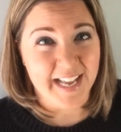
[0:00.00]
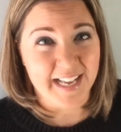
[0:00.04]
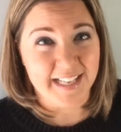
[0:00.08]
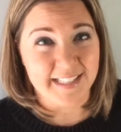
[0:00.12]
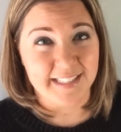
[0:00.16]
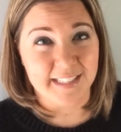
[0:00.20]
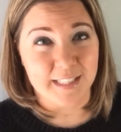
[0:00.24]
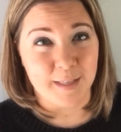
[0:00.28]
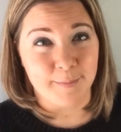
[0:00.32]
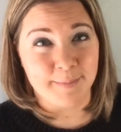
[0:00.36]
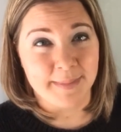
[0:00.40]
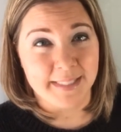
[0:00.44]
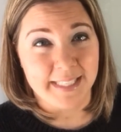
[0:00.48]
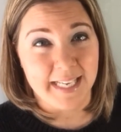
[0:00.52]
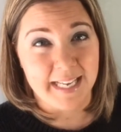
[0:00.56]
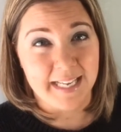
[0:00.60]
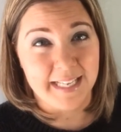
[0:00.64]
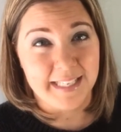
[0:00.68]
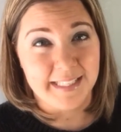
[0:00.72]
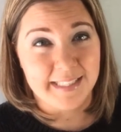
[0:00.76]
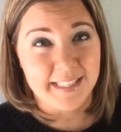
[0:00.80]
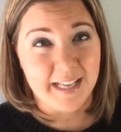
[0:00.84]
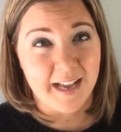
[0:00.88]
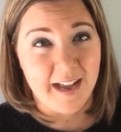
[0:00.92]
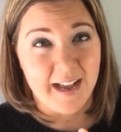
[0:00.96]
Some
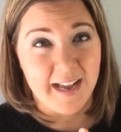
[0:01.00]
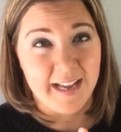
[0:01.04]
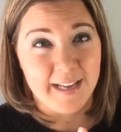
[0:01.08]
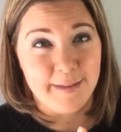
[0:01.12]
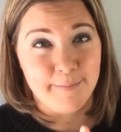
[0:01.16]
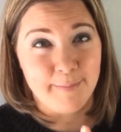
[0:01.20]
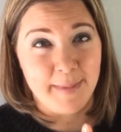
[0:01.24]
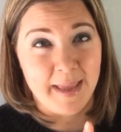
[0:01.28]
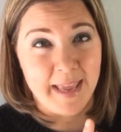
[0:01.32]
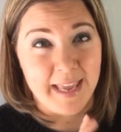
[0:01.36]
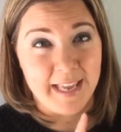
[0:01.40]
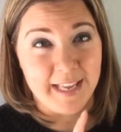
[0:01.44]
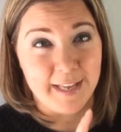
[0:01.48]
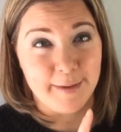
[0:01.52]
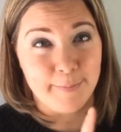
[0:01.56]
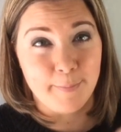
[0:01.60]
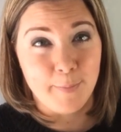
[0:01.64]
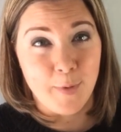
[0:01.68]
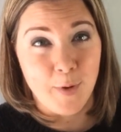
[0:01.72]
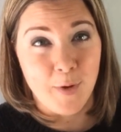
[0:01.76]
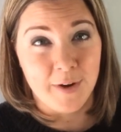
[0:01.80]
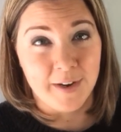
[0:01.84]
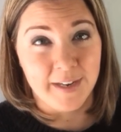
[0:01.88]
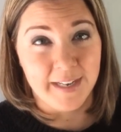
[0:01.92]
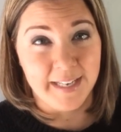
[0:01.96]
days I make
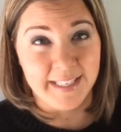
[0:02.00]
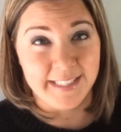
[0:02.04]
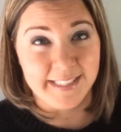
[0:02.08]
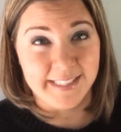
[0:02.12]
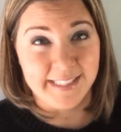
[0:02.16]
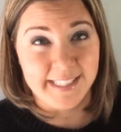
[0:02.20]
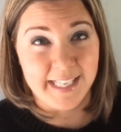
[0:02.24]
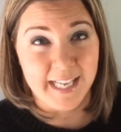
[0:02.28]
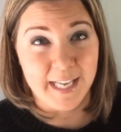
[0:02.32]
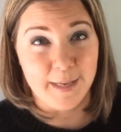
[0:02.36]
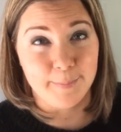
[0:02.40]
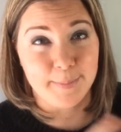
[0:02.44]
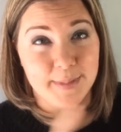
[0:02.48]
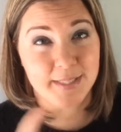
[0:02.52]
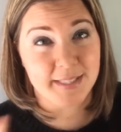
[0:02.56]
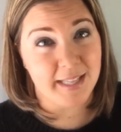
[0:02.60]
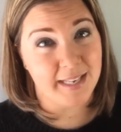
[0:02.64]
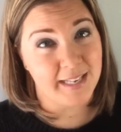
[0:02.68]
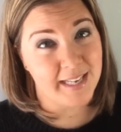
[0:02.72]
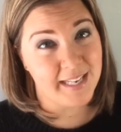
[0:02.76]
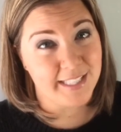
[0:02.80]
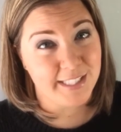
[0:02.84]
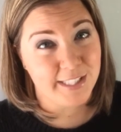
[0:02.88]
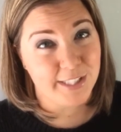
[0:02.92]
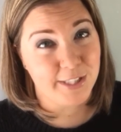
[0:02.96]
more in tips
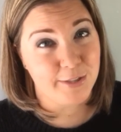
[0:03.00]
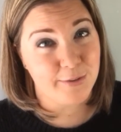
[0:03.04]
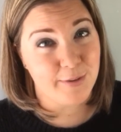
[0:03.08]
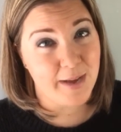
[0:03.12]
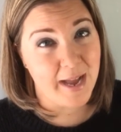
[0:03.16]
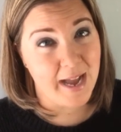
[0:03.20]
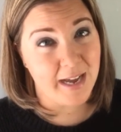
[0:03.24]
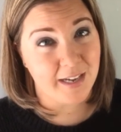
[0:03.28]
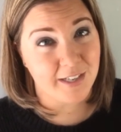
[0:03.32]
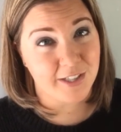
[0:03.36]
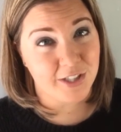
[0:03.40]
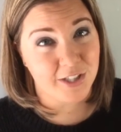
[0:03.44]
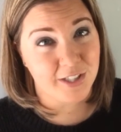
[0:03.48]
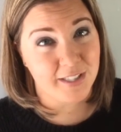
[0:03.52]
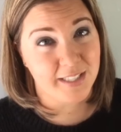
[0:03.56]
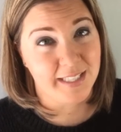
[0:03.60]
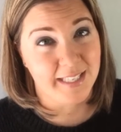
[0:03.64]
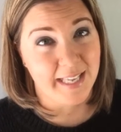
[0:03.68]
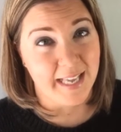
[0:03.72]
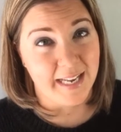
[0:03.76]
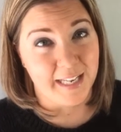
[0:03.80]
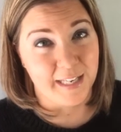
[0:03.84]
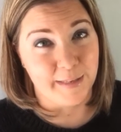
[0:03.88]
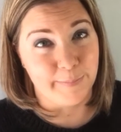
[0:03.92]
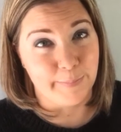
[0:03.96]
than I do actually
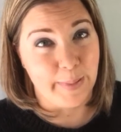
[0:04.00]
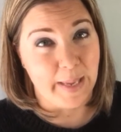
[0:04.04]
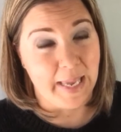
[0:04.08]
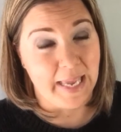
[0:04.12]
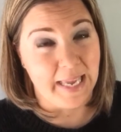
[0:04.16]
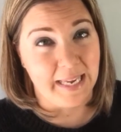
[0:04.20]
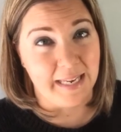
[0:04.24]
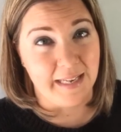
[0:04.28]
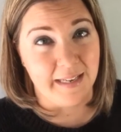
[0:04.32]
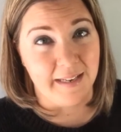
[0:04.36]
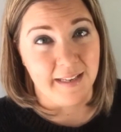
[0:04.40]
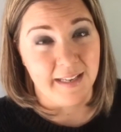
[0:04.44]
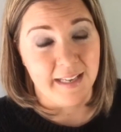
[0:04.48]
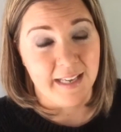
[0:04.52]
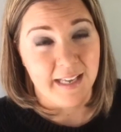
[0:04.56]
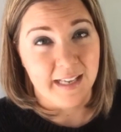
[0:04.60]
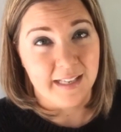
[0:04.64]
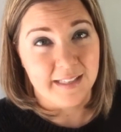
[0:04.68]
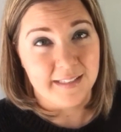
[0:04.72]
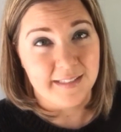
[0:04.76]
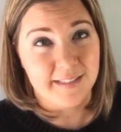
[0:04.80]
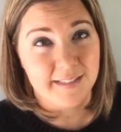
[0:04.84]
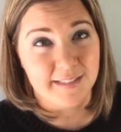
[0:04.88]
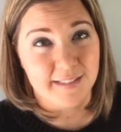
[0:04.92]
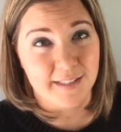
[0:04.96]
getting paid.
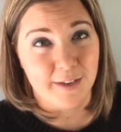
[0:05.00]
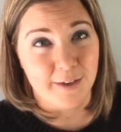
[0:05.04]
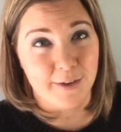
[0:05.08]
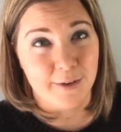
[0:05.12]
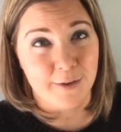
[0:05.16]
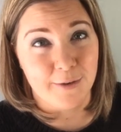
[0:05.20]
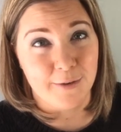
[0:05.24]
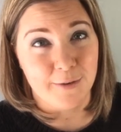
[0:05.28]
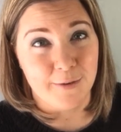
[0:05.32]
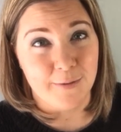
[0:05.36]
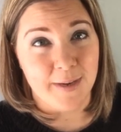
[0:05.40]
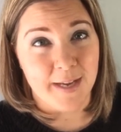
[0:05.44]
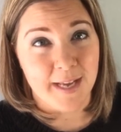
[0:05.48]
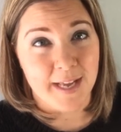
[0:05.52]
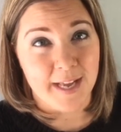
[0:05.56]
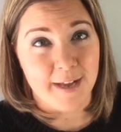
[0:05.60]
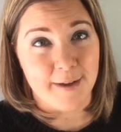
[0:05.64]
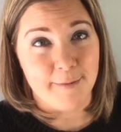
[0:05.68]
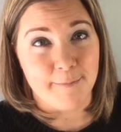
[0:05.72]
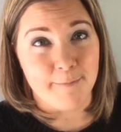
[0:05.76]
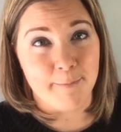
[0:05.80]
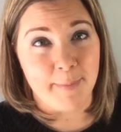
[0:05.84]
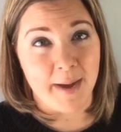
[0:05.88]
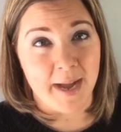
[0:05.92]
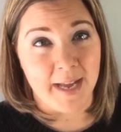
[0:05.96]
So
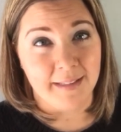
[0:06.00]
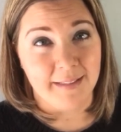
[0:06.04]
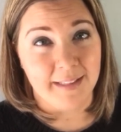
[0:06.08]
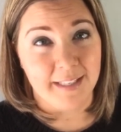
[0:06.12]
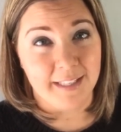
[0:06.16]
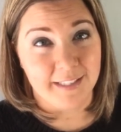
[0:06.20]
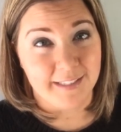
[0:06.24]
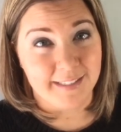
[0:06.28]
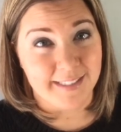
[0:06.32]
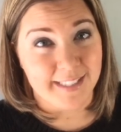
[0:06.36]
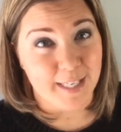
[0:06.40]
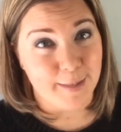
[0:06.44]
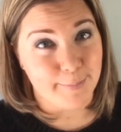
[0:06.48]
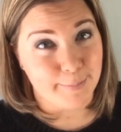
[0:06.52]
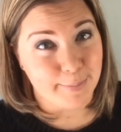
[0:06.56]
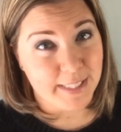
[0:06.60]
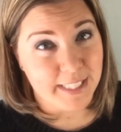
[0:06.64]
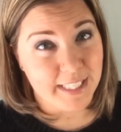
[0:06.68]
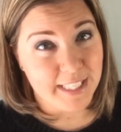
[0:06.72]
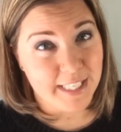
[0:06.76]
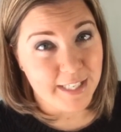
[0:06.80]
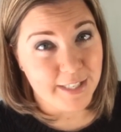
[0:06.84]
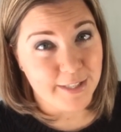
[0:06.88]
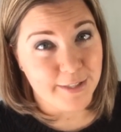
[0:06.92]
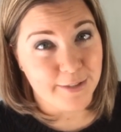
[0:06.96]
my little tip
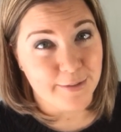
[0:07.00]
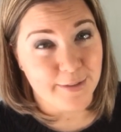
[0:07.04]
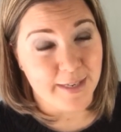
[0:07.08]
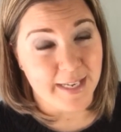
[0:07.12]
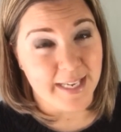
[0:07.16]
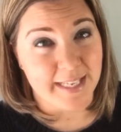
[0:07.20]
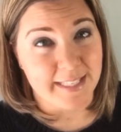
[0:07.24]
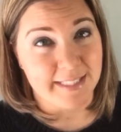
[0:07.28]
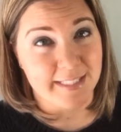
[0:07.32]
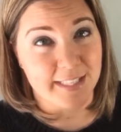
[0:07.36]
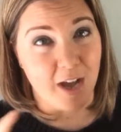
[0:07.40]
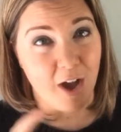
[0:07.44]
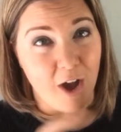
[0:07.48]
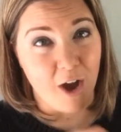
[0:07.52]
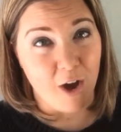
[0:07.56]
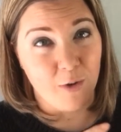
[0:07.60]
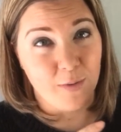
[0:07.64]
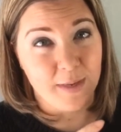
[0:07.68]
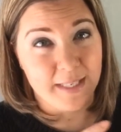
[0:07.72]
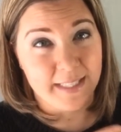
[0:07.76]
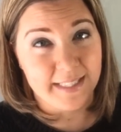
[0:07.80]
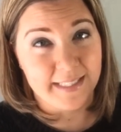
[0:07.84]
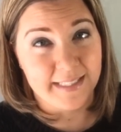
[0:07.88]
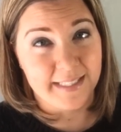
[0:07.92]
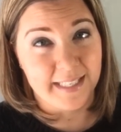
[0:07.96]
to you is
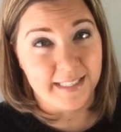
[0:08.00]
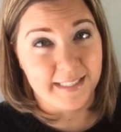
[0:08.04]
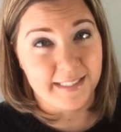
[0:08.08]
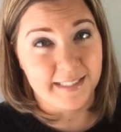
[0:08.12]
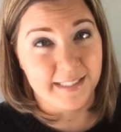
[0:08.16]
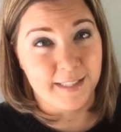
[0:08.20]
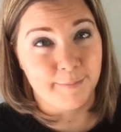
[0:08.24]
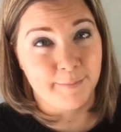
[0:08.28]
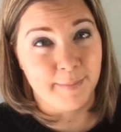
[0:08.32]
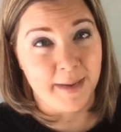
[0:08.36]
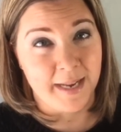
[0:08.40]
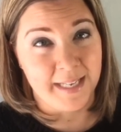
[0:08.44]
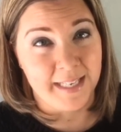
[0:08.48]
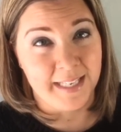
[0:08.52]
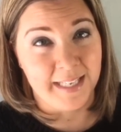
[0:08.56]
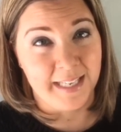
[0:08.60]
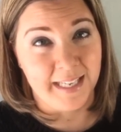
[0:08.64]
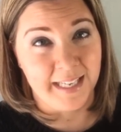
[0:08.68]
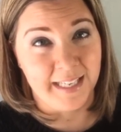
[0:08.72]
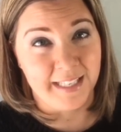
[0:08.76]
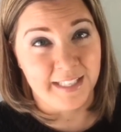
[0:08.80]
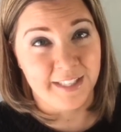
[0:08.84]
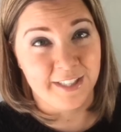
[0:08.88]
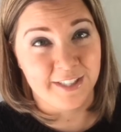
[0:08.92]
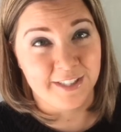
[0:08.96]
always stick some money
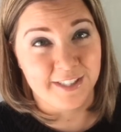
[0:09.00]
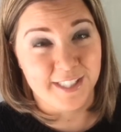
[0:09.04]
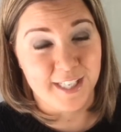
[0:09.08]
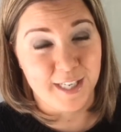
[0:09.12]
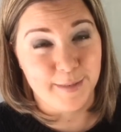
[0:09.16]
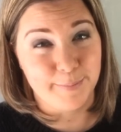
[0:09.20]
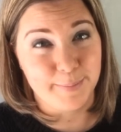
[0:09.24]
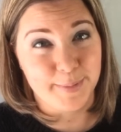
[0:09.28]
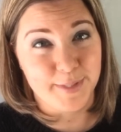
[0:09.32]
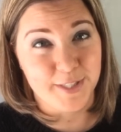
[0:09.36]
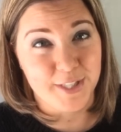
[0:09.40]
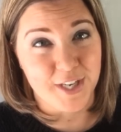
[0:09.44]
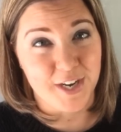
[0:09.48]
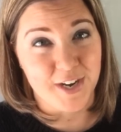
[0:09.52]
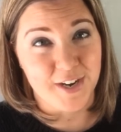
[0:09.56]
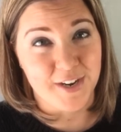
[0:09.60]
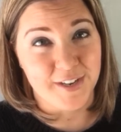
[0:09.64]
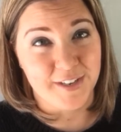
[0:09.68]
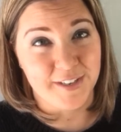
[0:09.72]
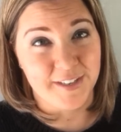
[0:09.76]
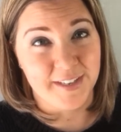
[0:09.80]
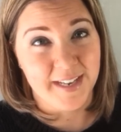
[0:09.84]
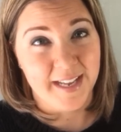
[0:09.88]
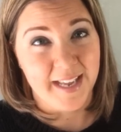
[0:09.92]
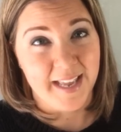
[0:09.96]
in your tip
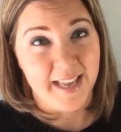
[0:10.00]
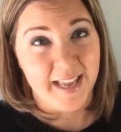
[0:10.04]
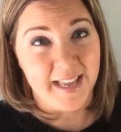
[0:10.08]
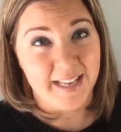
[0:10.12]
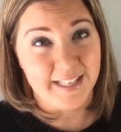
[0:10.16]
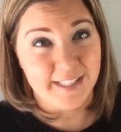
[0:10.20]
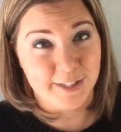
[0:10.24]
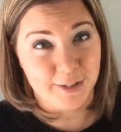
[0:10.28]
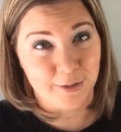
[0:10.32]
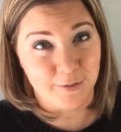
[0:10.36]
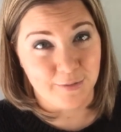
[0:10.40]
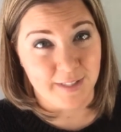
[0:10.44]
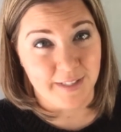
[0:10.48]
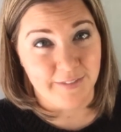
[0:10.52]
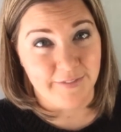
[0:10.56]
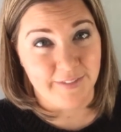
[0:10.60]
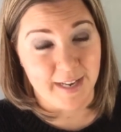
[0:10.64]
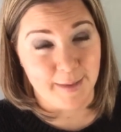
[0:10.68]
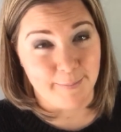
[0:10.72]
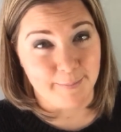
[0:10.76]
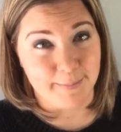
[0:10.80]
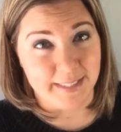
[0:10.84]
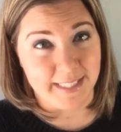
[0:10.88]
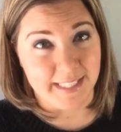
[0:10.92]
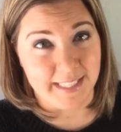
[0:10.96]
jar and don't leave it
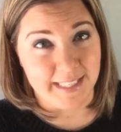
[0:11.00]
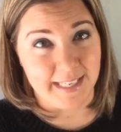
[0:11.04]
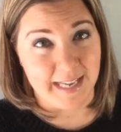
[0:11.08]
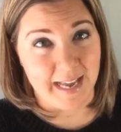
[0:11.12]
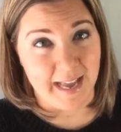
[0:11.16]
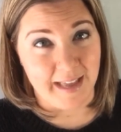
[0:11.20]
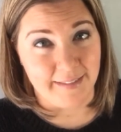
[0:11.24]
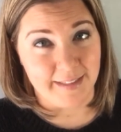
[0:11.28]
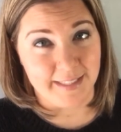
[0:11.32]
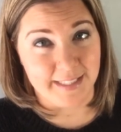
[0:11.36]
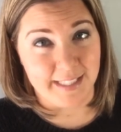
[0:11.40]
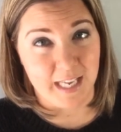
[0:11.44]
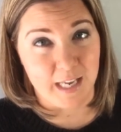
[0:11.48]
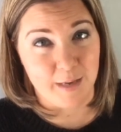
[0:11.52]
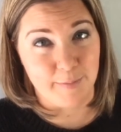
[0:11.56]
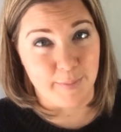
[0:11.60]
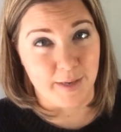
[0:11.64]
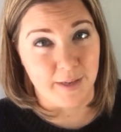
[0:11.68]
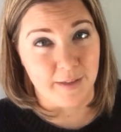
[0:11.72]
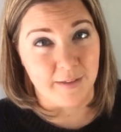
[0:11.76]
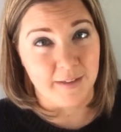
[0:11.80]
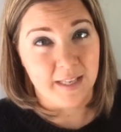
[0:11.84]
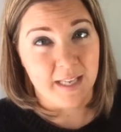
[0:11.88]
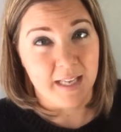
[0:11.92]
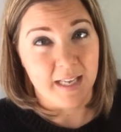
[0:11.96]
empty at the
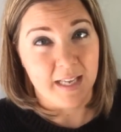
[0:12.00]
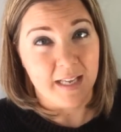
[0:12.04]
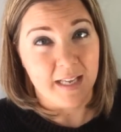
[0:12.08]
table.